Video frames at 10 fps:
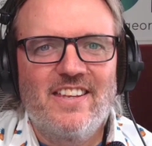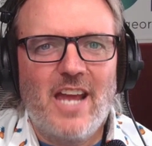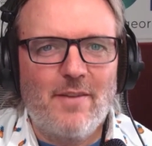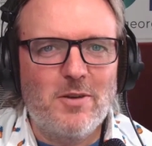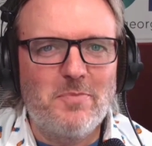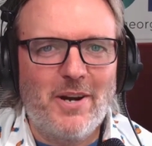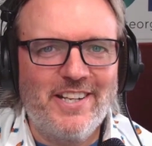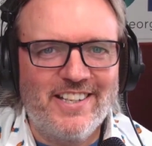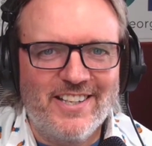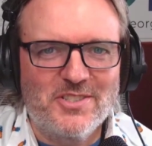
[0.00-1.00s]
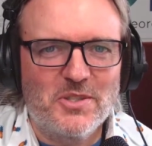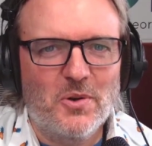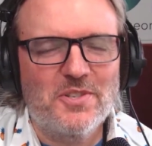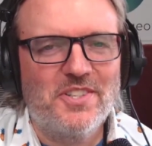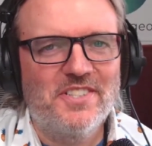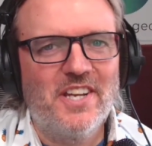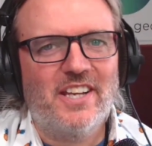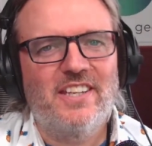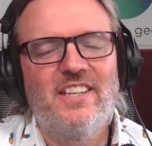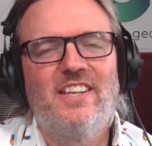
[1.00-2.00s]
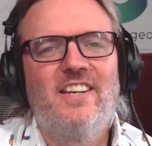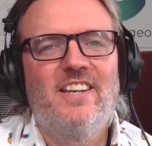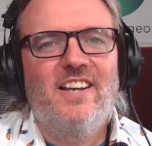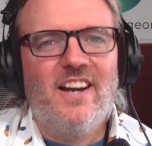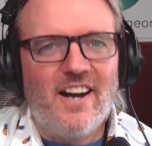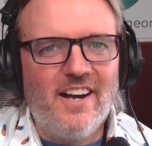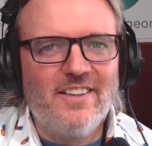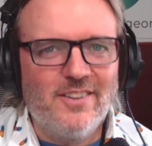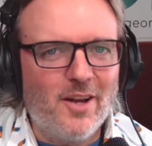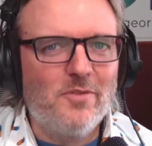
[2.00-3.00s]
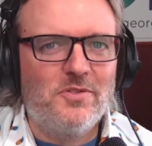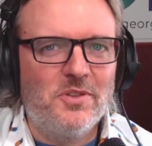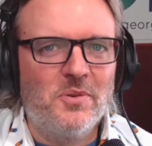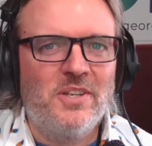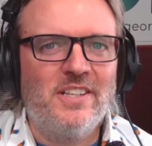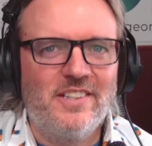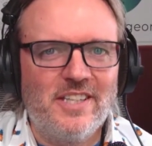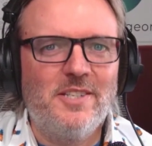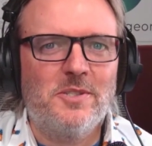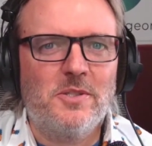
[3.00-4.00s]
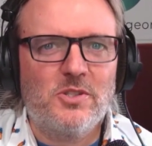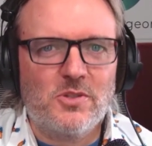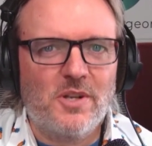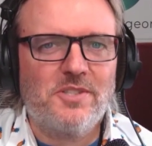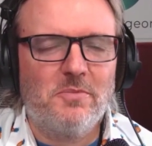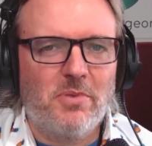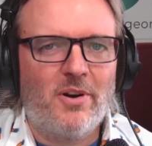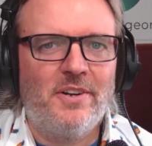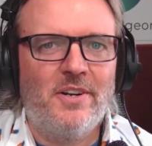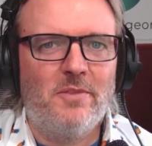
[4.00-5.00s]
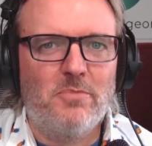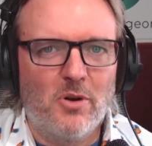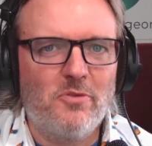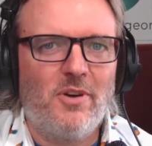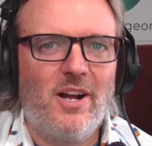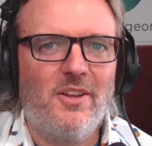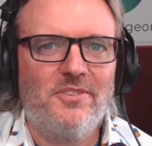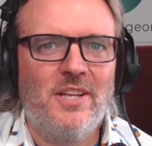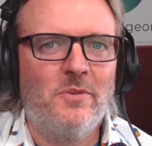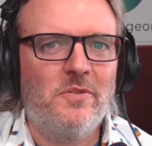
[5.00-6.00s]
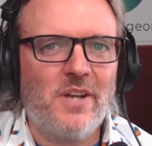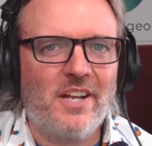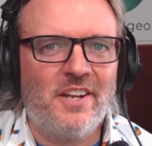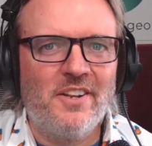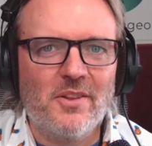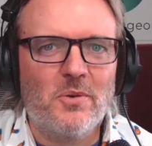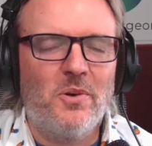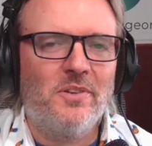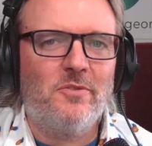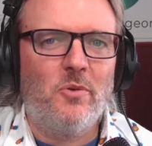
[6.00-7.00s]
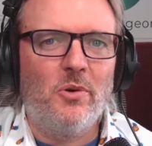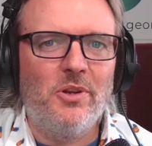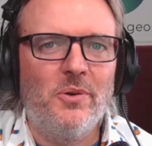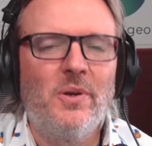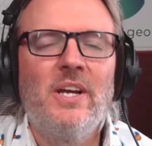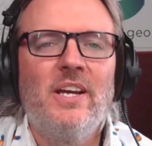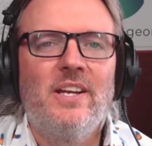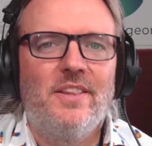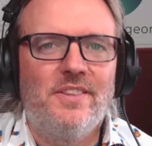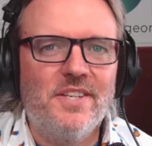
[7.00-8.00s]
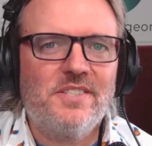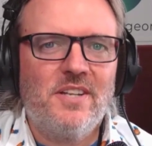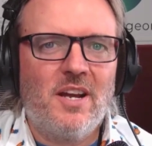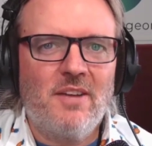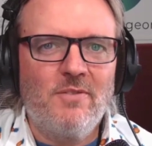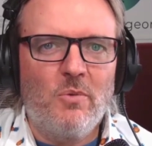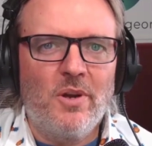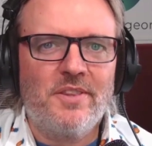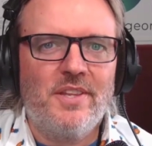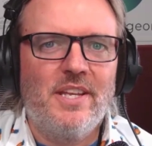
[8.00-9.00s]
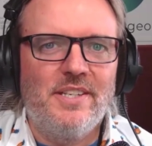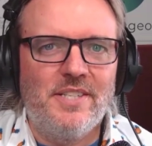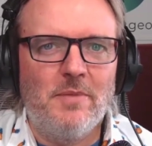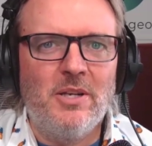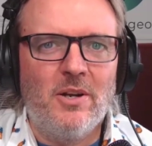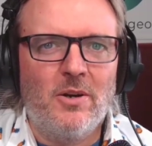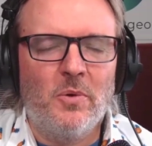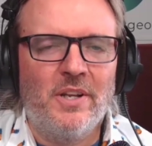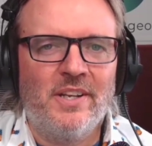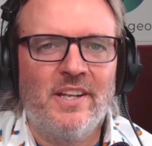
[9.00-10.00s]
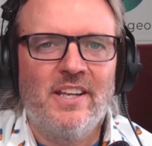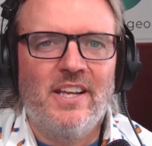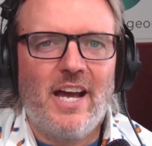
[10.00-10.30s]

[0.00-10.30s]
Hey, everybody, it's George the Tech. I love doing these trusted partner profiles, and we've got another one for you, this time with Debbie Irwin.